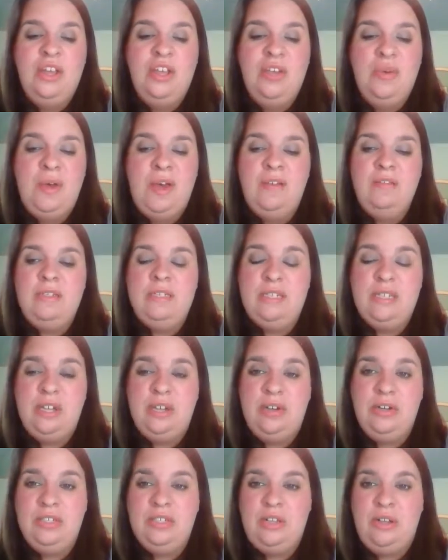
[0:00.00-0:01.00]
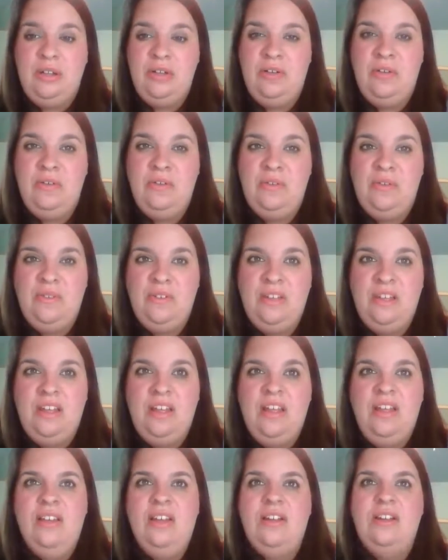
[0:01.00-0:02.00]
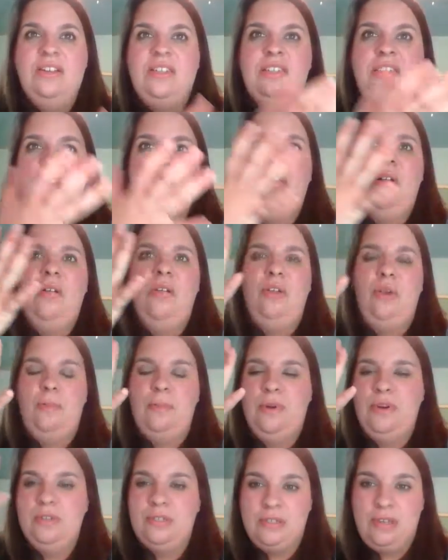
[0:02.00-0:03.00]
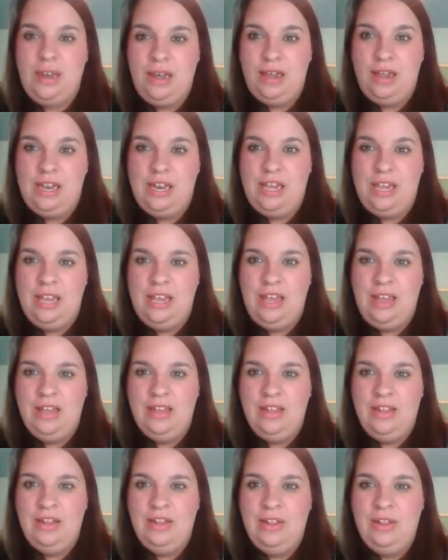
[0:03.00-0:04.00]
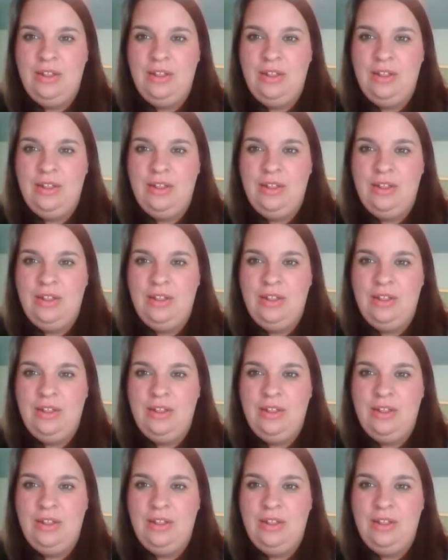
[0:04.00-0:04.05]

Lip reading: You have to sell yourself or sell your personality